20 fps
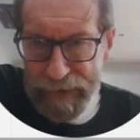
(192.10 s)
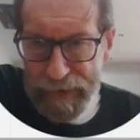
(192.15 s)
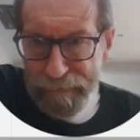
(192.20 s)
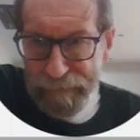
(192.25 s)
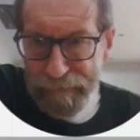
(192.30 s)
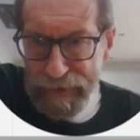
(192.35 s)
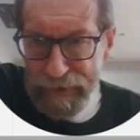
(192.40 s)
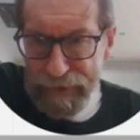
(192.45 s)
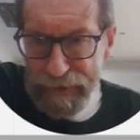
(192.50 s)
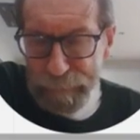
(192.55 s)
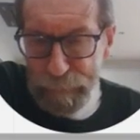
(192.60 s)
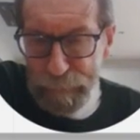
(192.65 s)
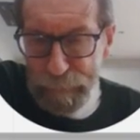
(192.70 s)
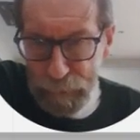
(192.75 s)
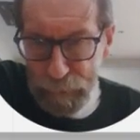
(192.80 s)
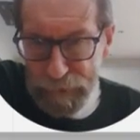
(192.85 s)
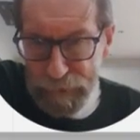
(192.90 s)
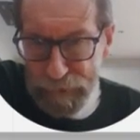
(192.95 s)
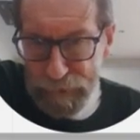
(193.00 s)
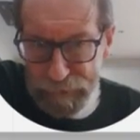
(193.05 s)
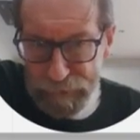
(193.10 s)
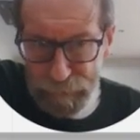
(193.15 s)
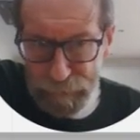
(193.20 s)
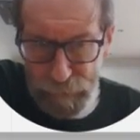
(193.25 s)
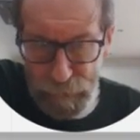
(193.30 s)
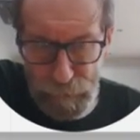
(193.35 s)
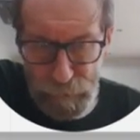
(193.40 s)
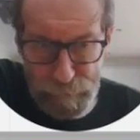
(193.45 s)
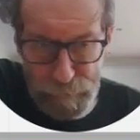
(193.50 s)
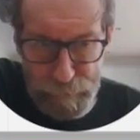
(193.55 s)
their Facebook
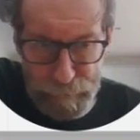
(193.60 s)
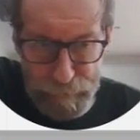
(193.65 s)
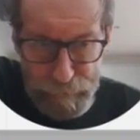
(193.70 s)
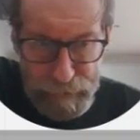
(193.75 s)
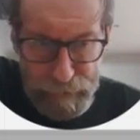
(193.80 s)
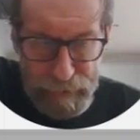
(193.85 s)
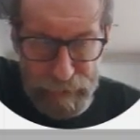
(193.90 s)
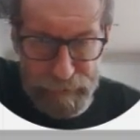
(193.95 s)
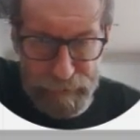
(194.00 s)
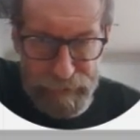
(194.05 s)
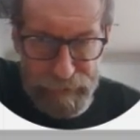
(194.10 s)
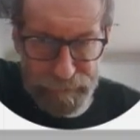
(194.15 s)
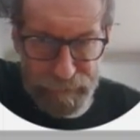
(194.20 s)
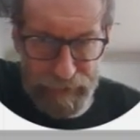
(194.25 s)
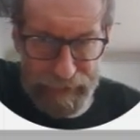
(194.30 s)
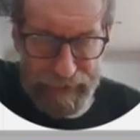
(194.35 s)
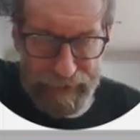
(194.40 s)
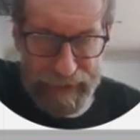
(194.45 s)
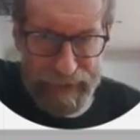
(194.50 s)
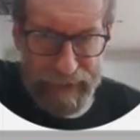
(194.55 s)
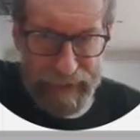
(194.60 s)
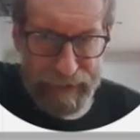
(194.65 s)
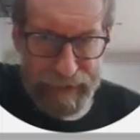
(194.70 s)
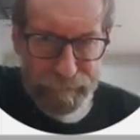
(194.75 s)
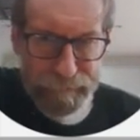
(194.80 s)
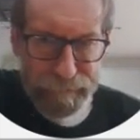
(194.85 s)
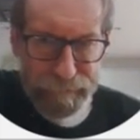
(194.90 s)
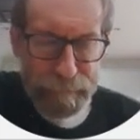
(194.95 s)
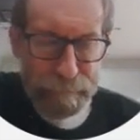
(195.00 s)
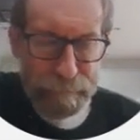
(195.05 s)
group that they
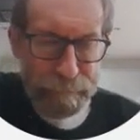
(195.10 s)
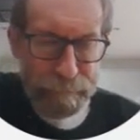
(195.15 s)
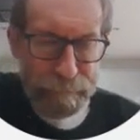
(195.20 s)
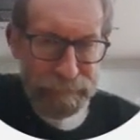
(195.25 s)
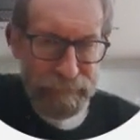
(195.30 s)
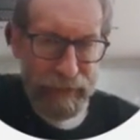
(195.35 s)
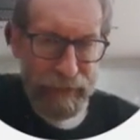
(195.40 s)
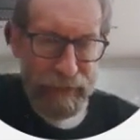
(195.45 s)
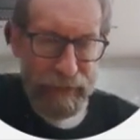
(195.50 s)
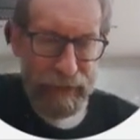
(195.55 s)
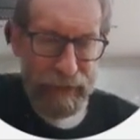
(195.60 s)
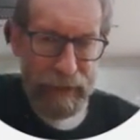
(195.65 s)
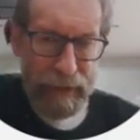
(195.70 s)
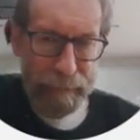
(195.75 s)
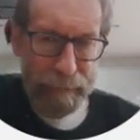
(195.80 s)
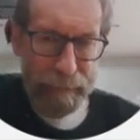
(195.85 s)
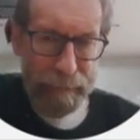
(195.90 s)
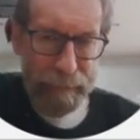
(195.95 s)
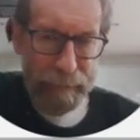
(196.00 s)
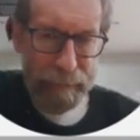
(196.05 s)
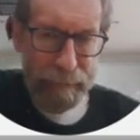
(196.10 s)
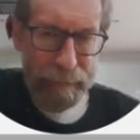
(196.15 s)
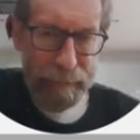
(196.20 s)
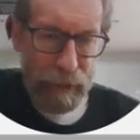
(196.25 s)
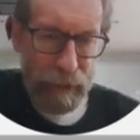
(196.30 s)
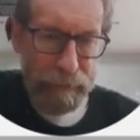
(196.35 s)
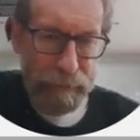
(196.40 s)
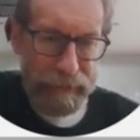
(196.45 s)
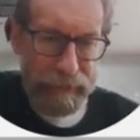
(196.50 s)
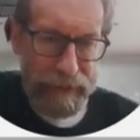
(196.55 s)
have. But at the
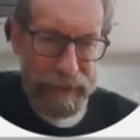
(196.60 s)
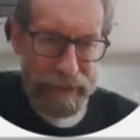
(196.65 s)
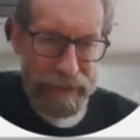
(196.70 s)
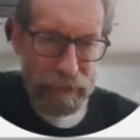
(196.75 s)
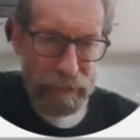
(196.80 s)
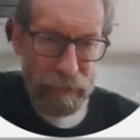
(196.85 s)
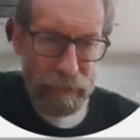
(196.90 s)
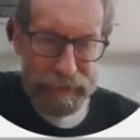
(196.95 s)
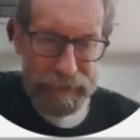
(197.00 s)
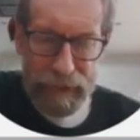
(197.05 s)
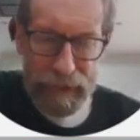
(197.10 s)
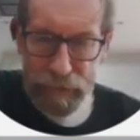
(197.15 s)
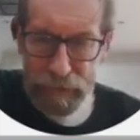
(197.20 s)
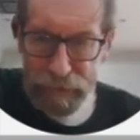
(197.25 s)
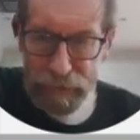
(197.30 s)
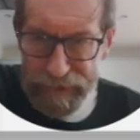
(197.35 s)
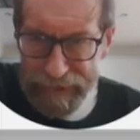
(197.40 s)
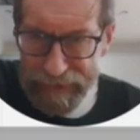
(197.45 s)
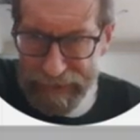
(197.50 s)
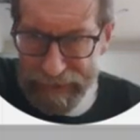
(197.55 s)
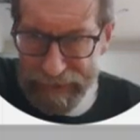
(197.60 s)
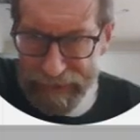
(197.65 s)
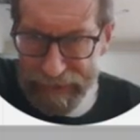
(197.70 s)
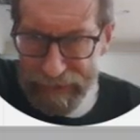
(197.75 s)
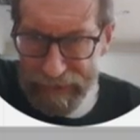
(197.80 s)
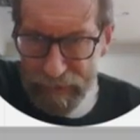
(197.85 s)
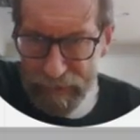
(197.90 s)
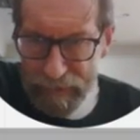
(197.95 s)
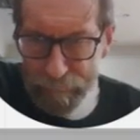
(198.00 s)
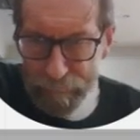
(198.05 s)
moment, it's quite low
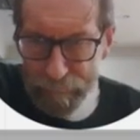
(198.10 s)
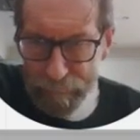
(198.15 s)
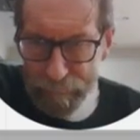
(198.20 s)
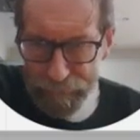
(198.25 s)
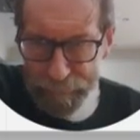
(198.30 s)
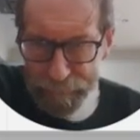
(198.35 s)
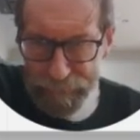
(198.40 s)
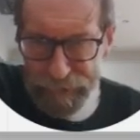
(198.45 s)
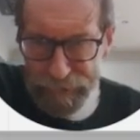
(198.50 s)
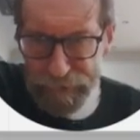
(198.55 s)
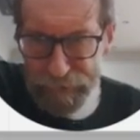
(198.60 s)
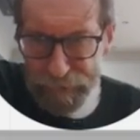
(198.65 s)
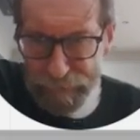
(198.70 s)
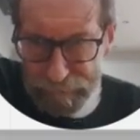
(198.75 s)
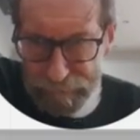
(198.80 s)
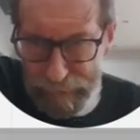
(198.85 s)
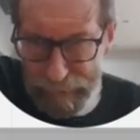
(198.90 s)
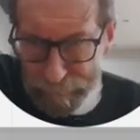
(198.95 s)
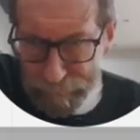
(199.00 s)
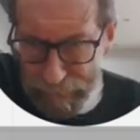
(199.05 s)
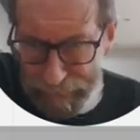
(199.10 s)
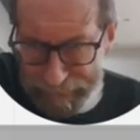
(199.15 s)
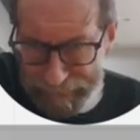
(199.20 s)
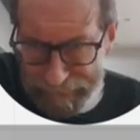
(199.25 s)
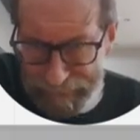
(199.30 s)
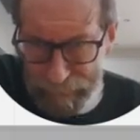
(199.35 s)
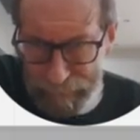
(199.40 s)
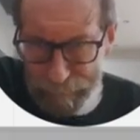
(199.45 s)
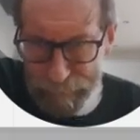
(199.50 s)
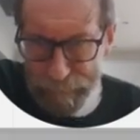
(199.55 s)
key. I want them to try and ramp
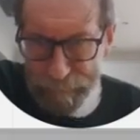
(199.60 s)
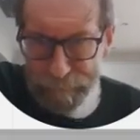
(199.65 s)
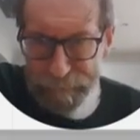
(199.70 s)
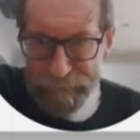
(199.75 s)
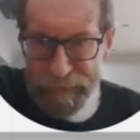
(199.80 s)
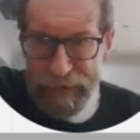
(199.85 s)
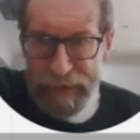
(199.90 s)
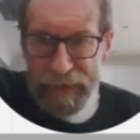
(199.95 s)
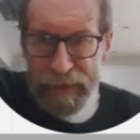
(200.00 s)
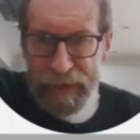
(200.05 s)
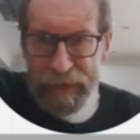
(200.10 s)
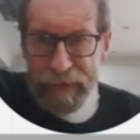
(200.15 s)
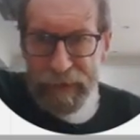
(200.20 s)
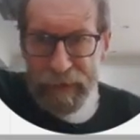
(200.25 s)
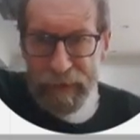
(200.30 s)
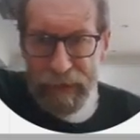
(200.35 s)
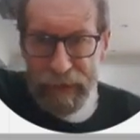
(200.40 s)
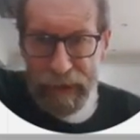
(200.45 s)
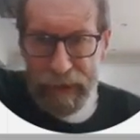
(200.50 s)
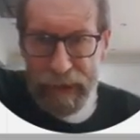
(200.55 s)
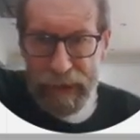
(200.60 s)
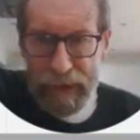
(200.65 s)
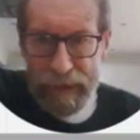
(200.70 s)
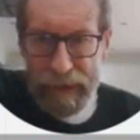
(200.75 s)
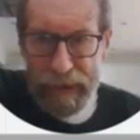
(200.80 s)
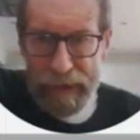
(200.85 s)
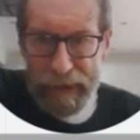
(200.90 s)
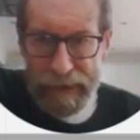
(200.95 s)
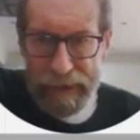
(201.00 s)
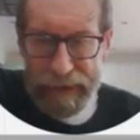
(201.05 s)
that up.
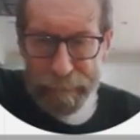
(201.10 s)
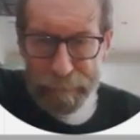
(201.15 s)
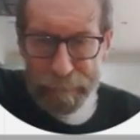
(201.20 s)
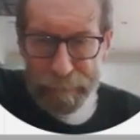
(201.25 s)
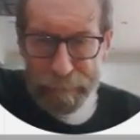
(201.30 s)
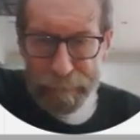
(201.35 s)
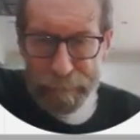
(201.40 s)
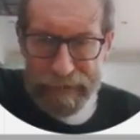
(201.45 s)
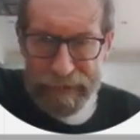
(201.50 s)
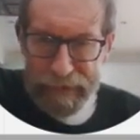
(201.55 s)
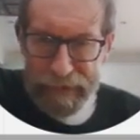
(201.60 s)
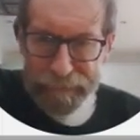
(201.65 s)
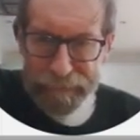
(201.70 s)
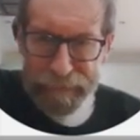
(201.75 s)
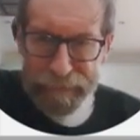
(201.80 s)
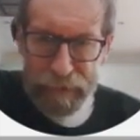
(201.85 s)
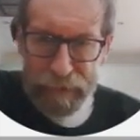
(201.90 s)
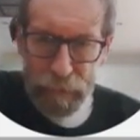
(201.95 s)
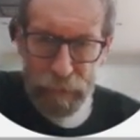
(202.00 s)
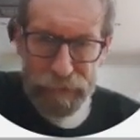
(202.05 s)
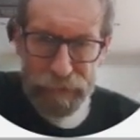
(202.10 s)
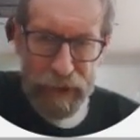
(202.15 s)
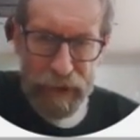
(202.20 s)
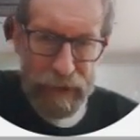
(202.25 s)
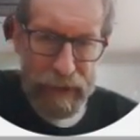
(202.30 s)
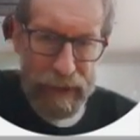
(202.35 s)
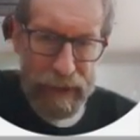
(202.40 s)
Bankless Africa also